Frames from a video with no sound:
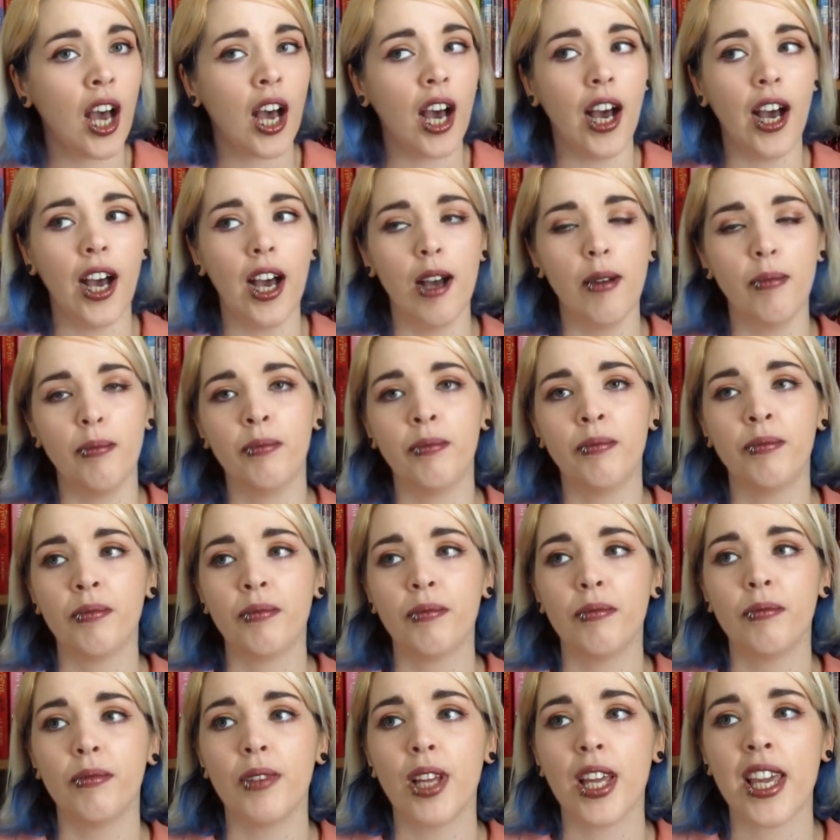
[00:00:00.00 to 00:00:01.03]
Um,
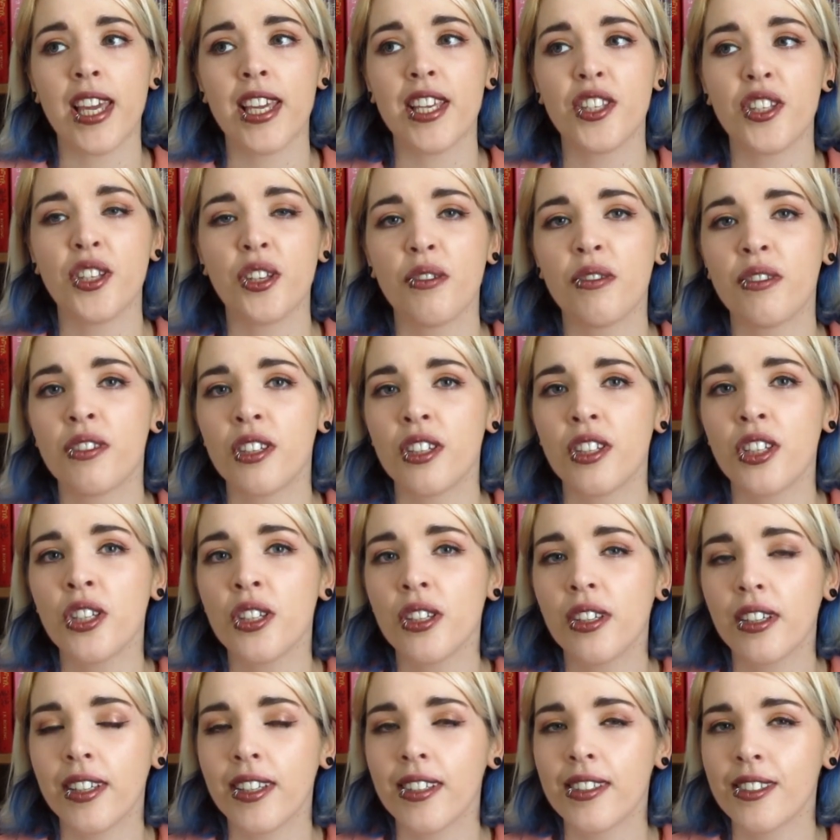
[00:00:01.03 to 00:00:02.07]
he's used to
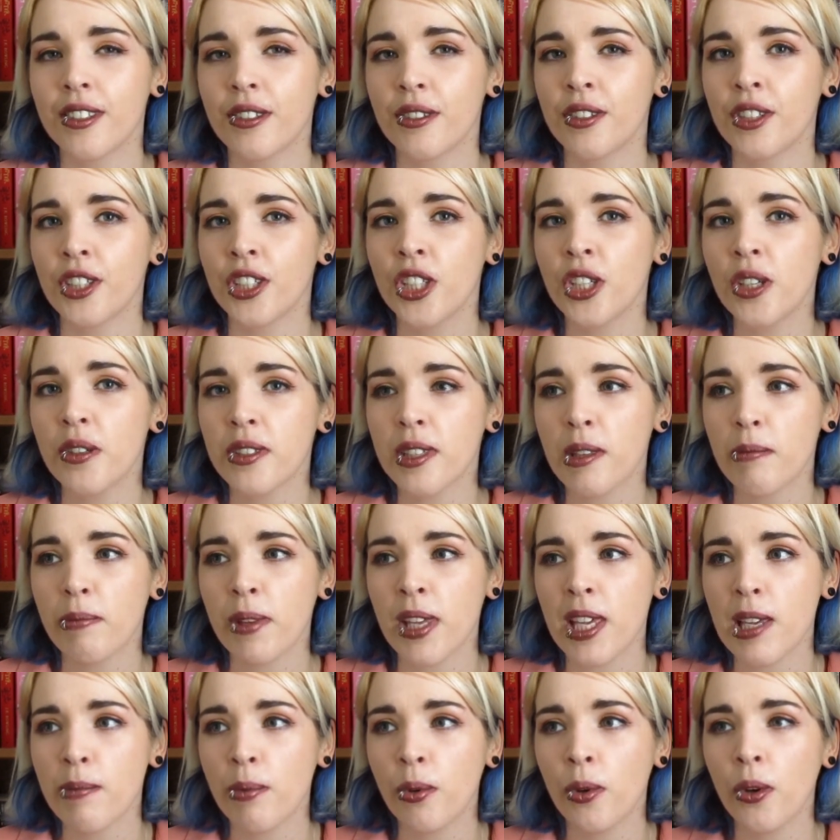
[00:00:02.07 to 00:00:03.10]
he's used to using
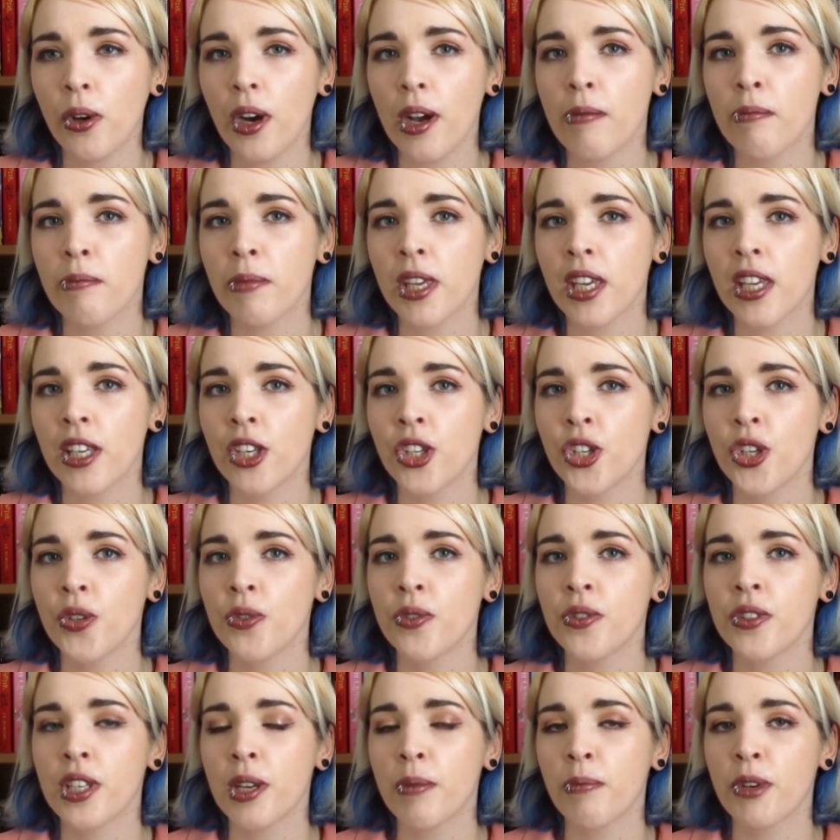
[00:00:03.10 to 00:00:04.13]
people and being
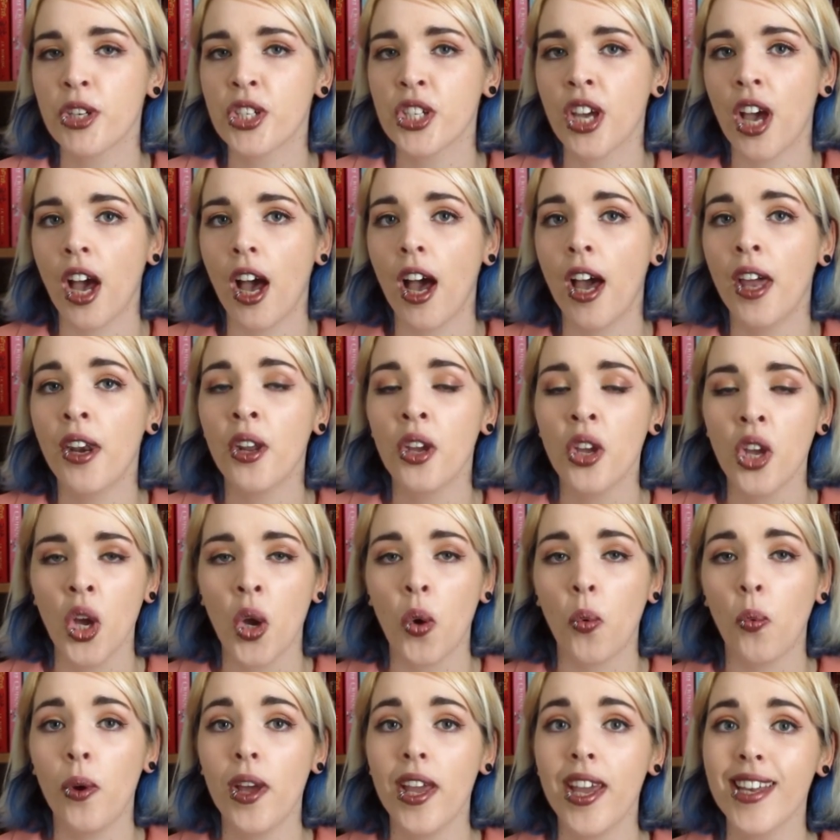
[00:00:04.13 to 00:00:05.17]
used in return,
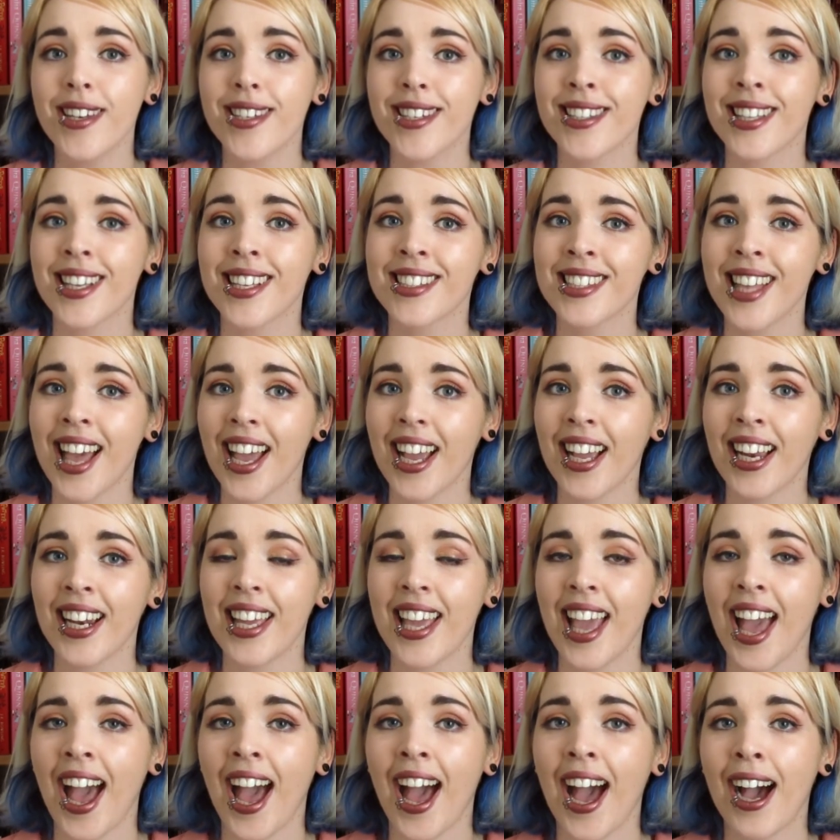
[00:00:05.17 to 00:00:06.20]
which is
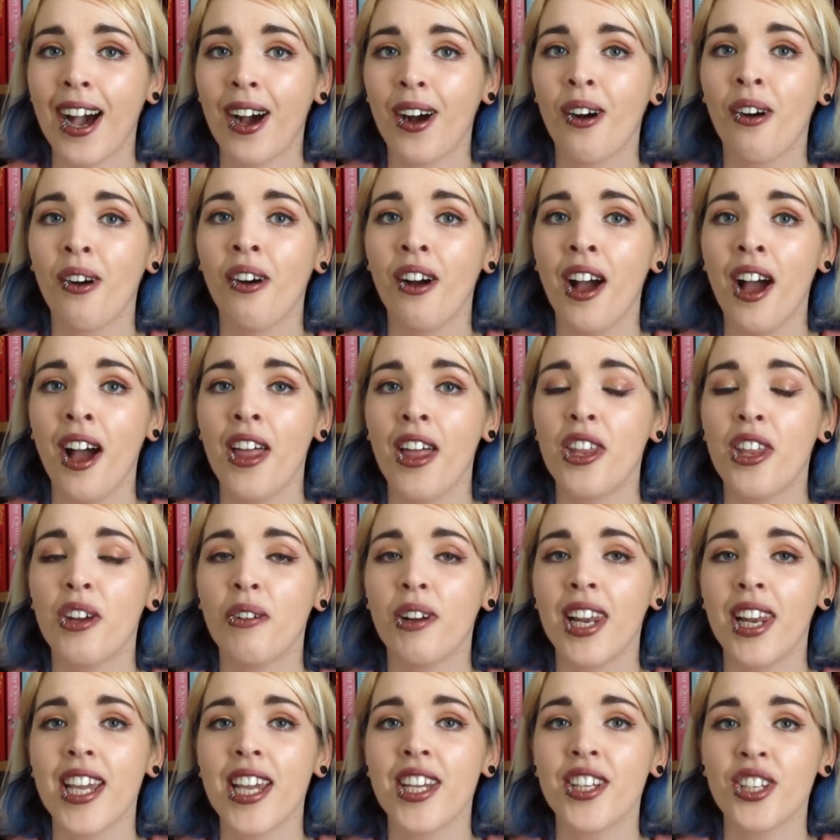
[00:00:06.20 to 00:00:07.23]
exactly how the
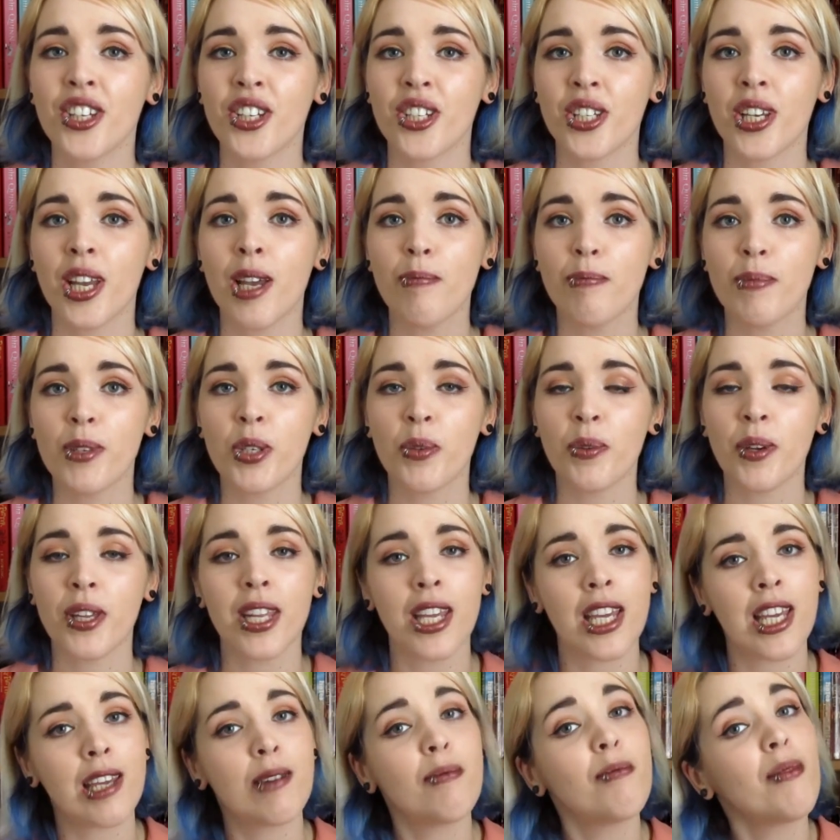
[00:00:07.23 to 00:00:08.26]
relationship between
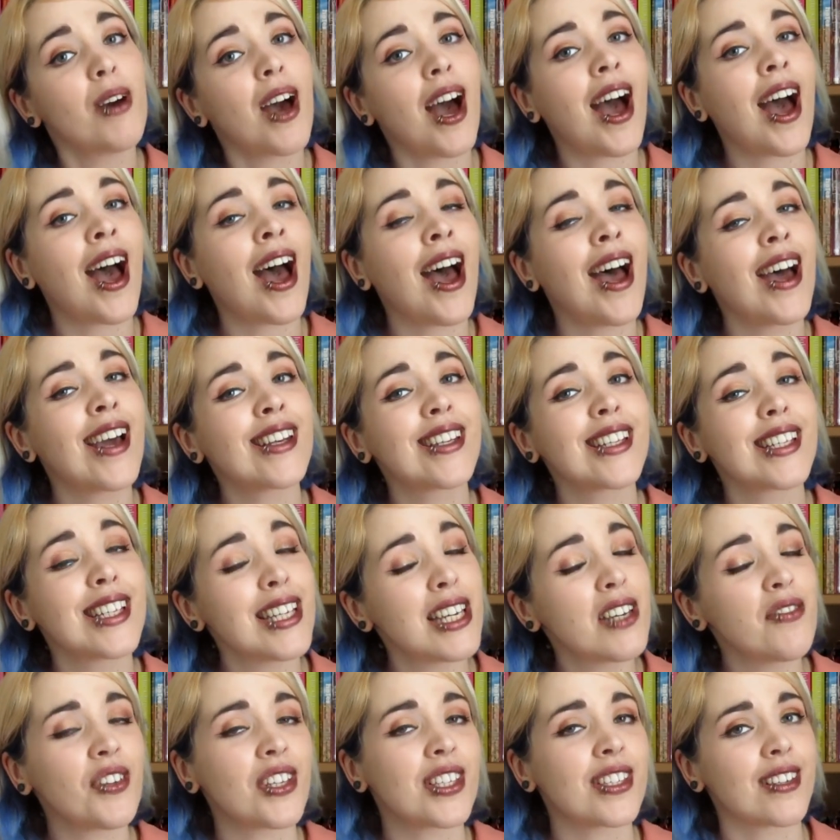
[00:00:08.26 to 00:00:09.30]
him and
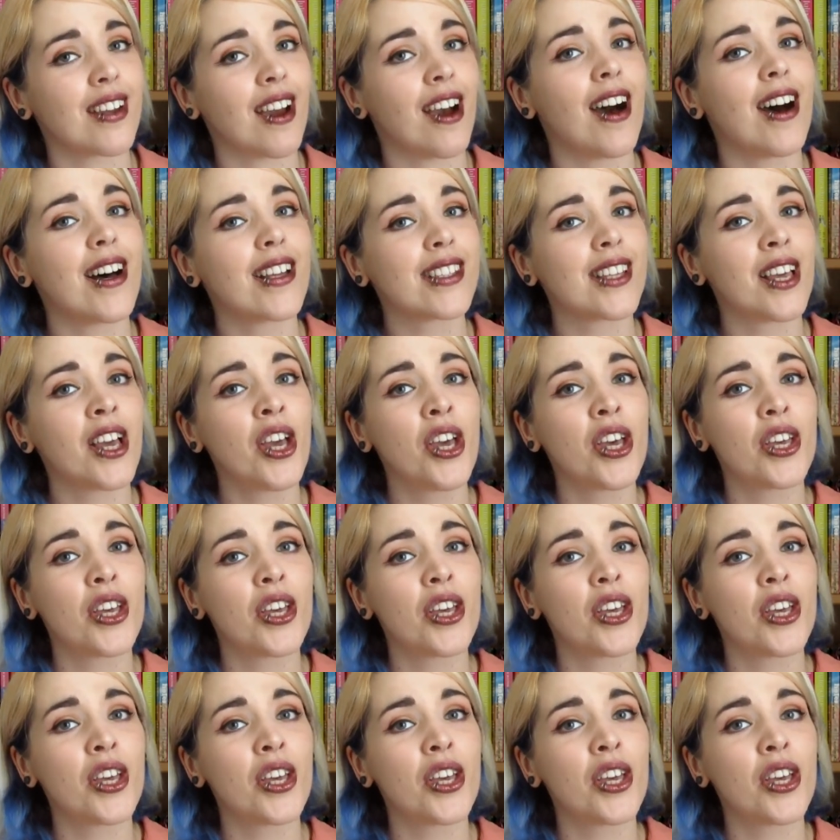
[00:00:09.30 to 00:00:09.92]
Evie starts.